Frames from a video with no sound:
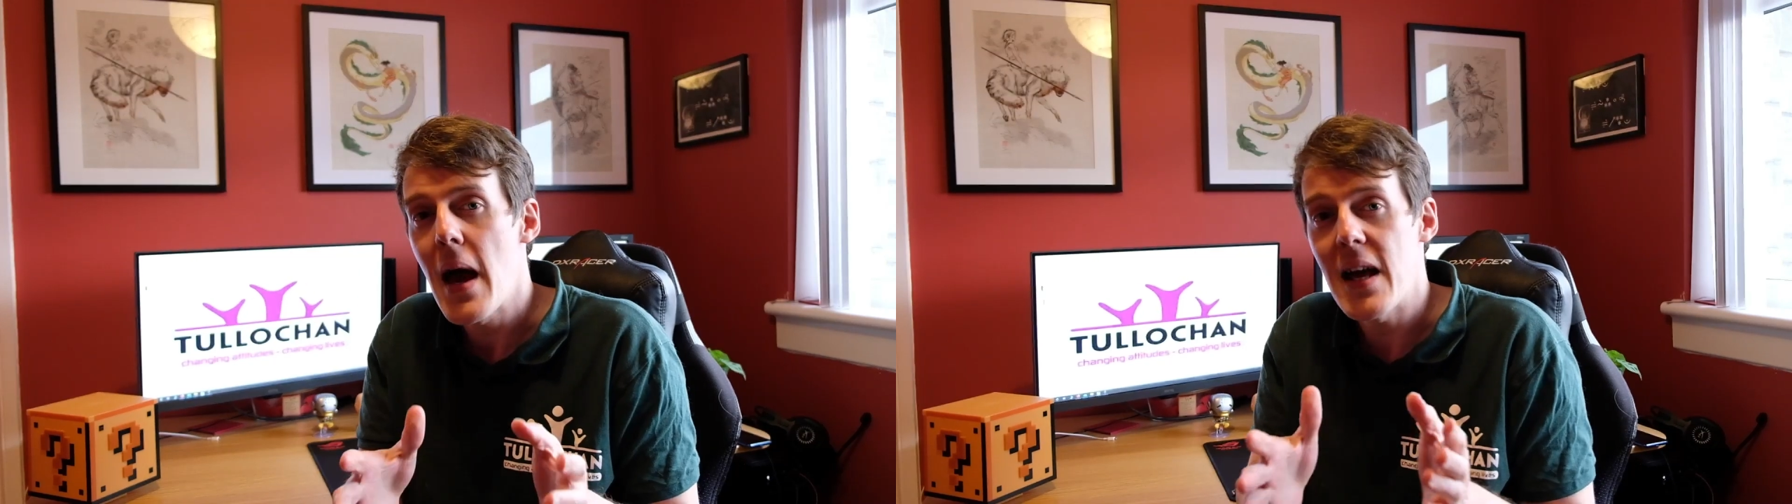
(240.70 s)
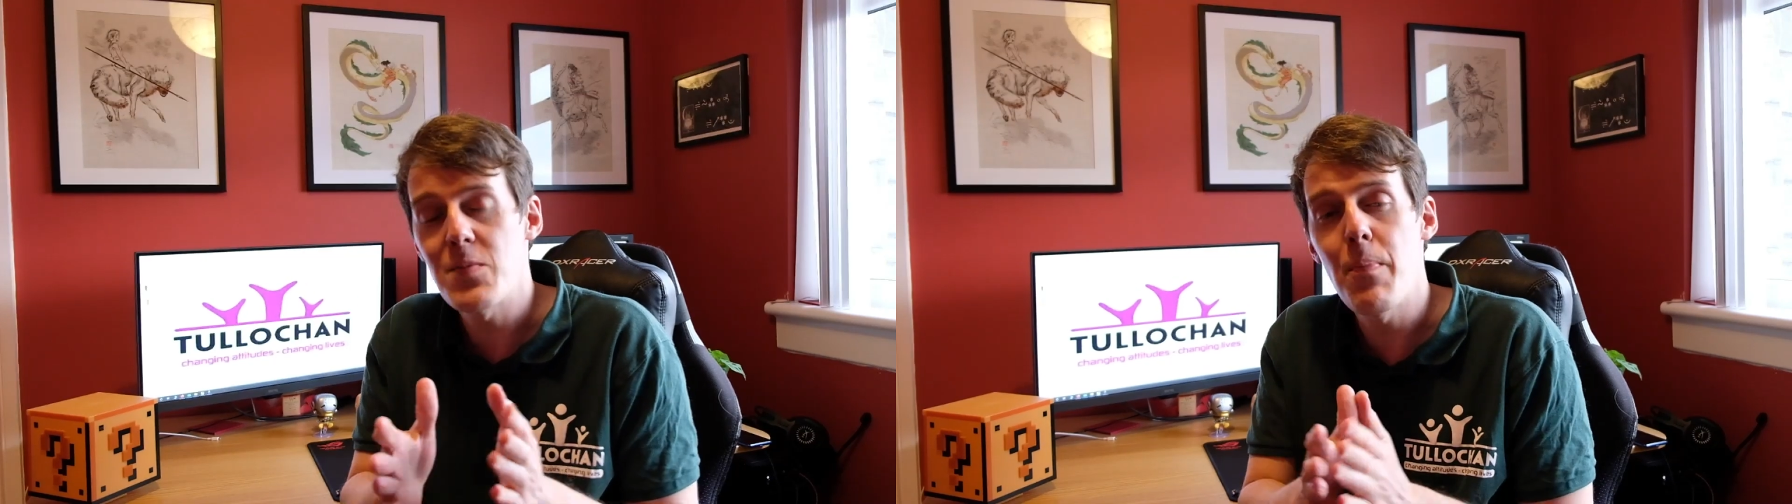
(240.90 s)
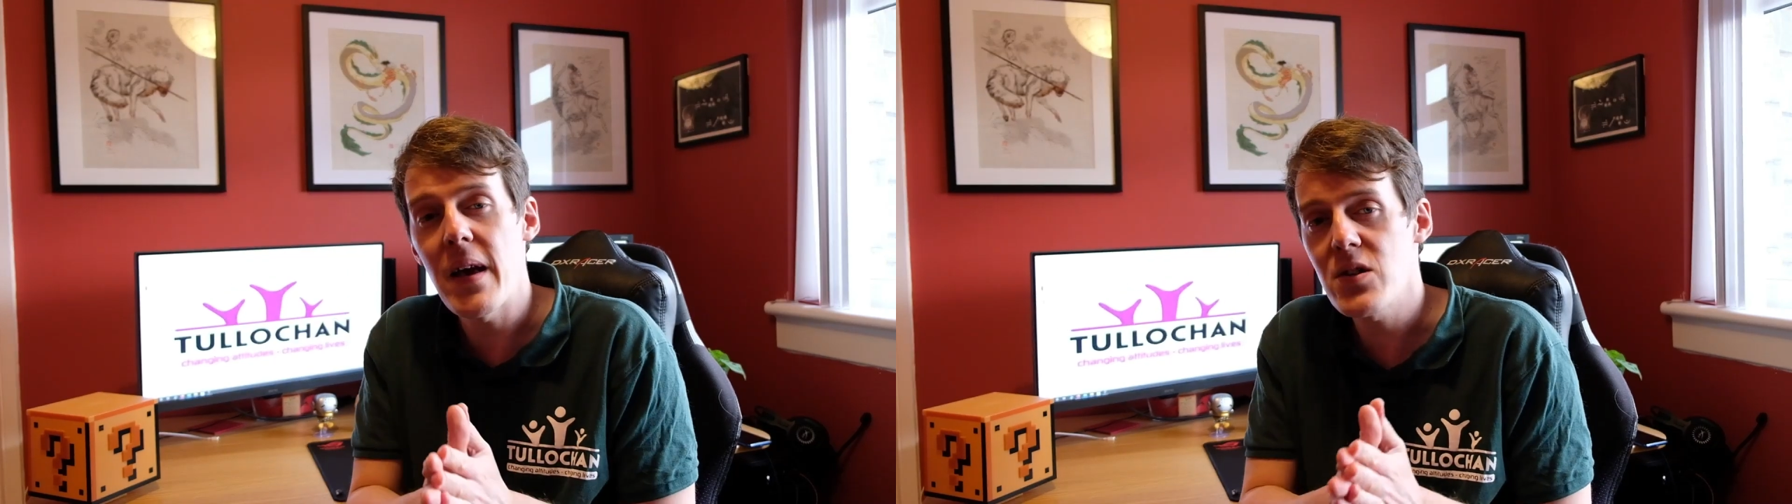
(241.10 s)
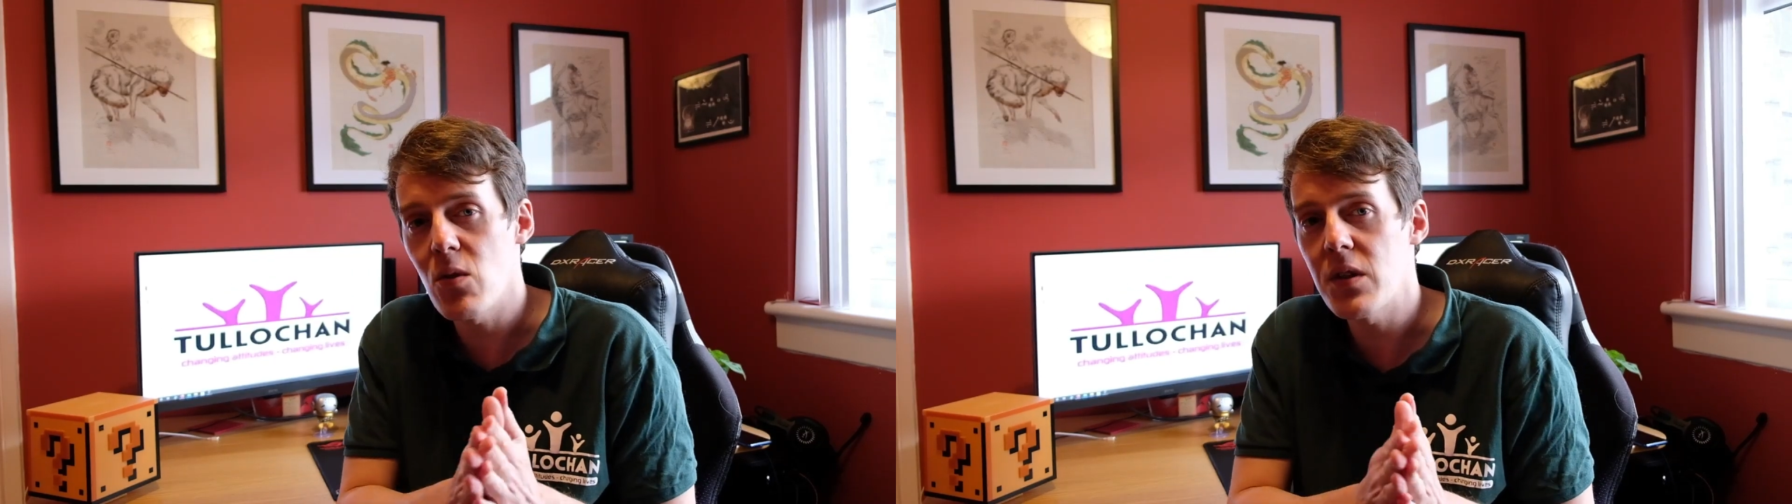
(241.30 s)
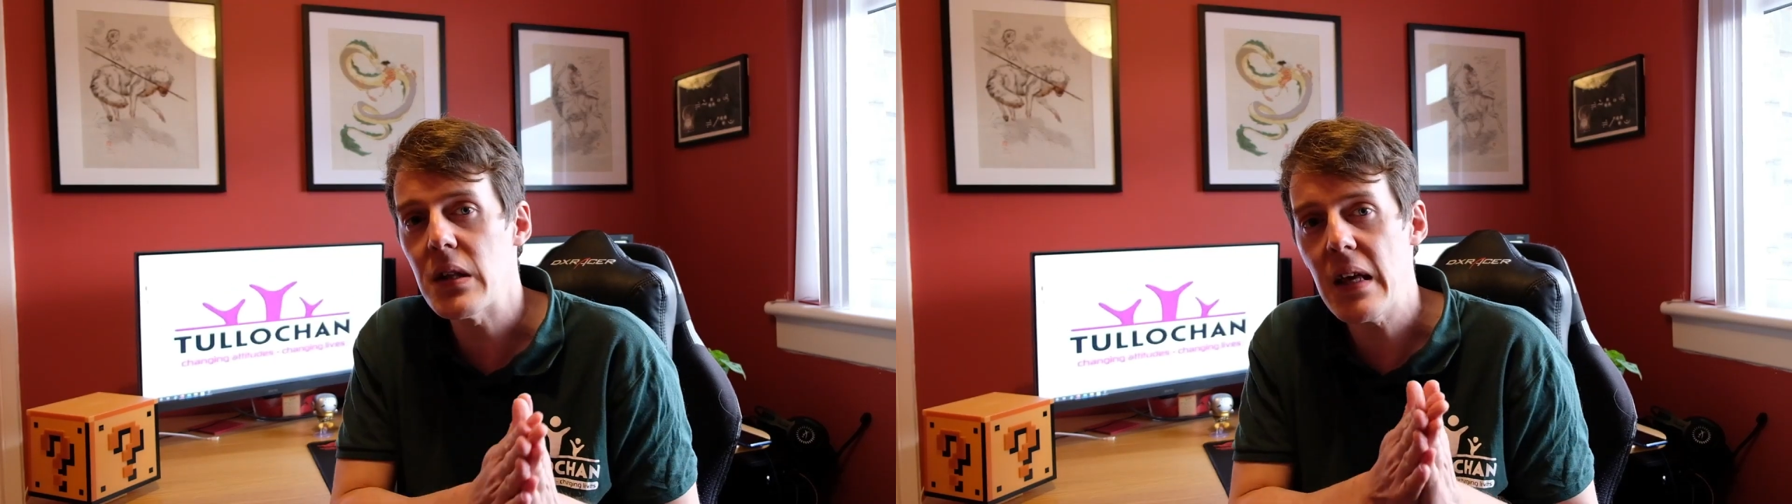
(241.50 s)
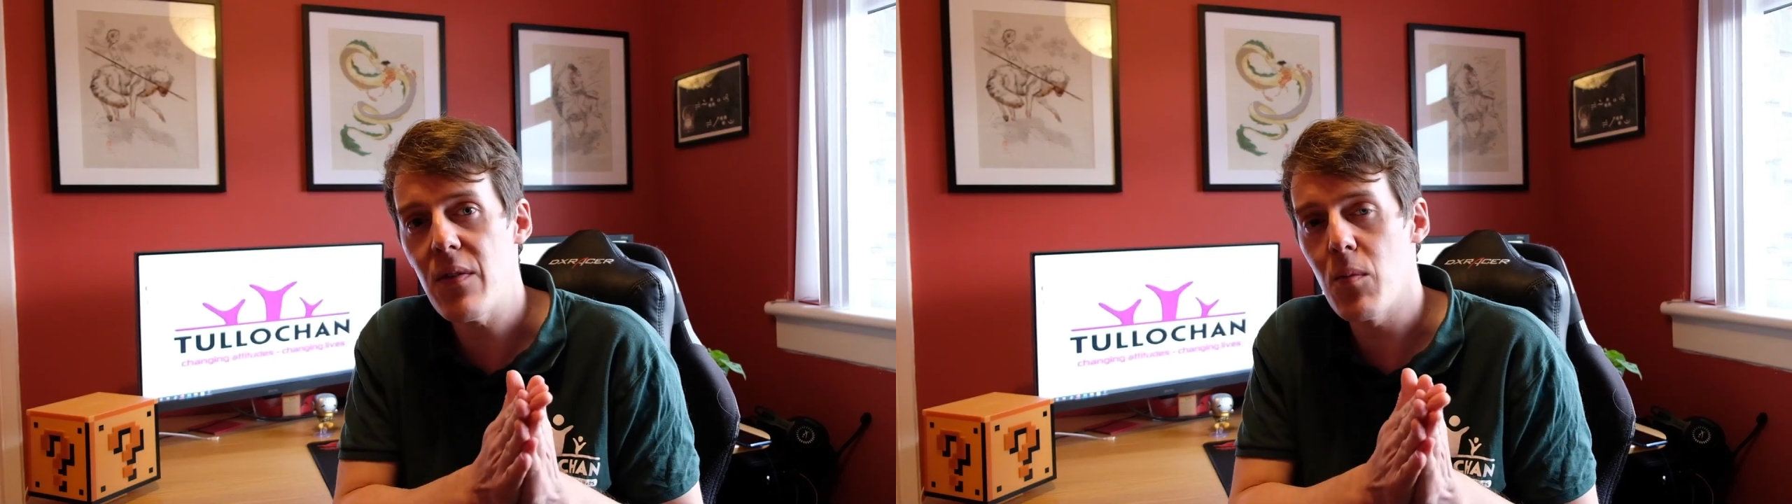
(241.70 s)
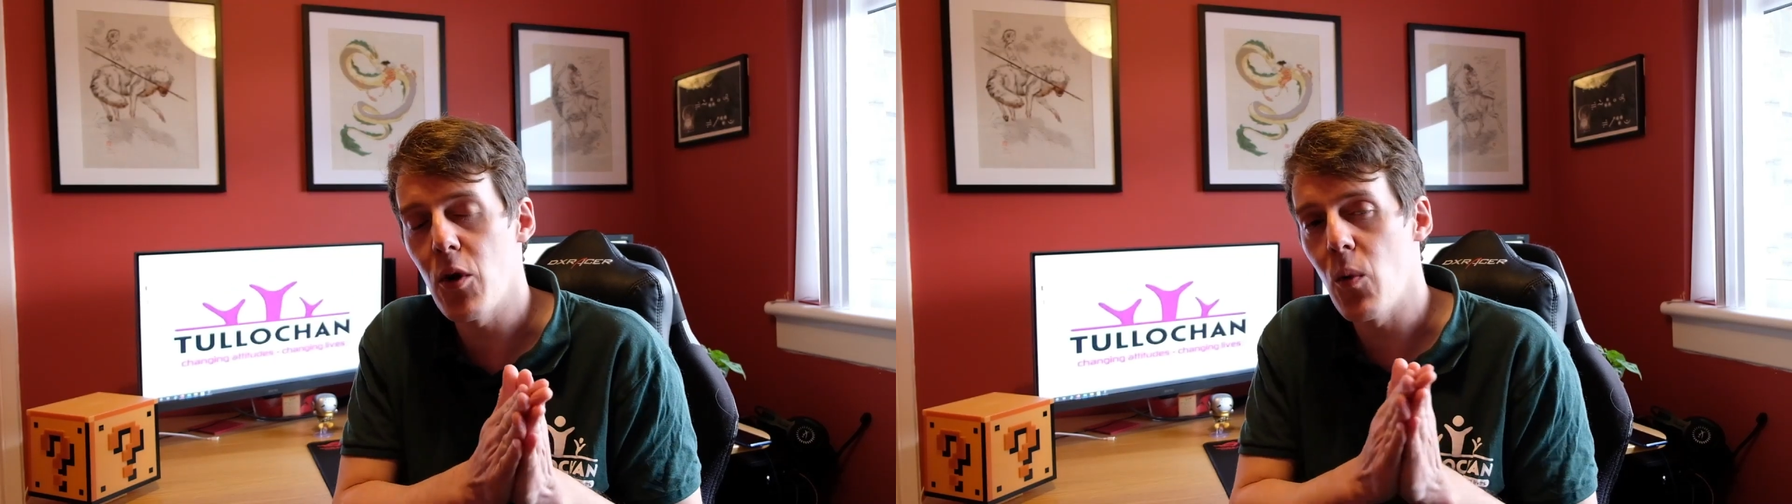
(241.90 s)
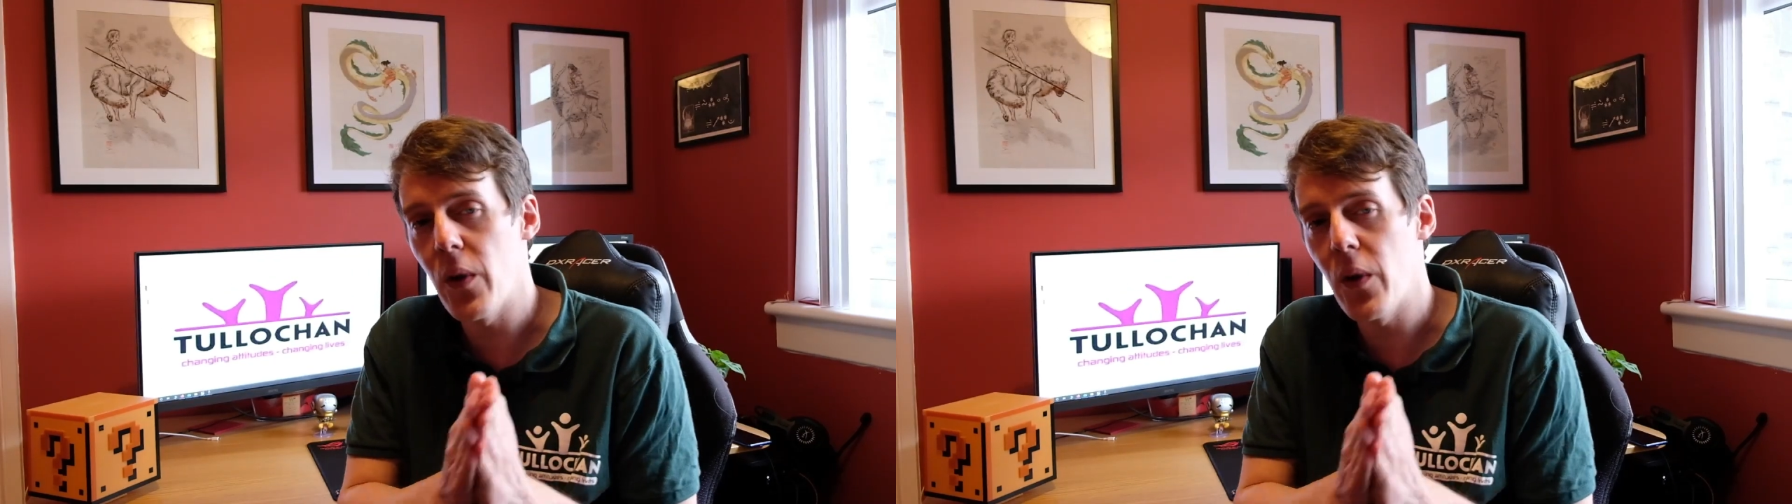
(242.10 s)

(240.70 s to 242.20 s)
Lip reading: It's best not to leave them on a